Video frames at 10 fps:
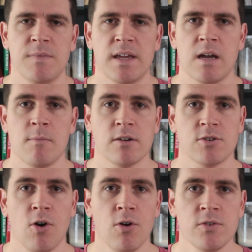they come out
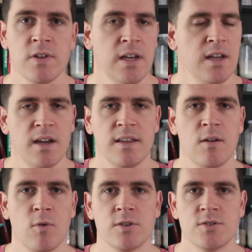cold and they
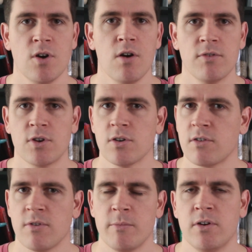won't overcook
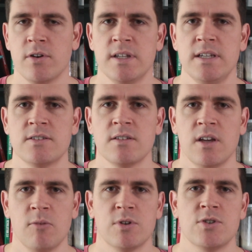from their own heat,
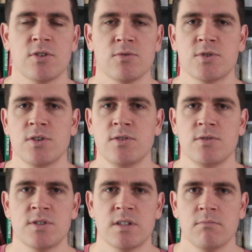but you can also
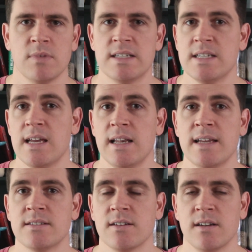use them a day
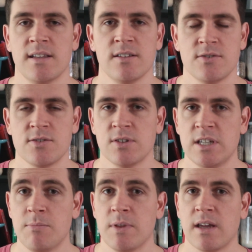later and they'll still
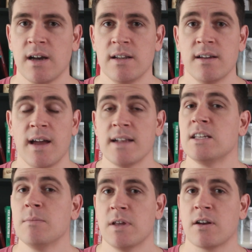keep their color and
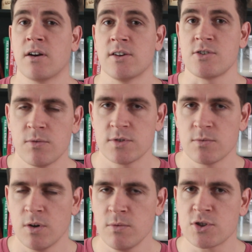keep their crunch. So
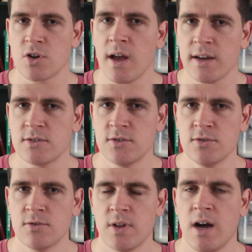what we're trying to
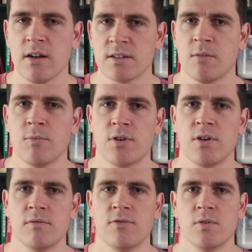do, or the outcome we're
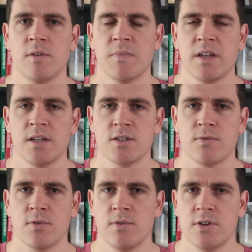going for, is
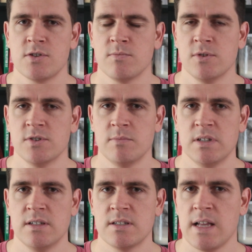for the vegetable to
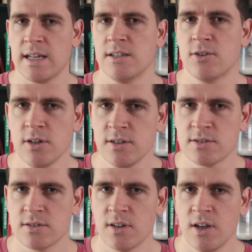be slightly cooked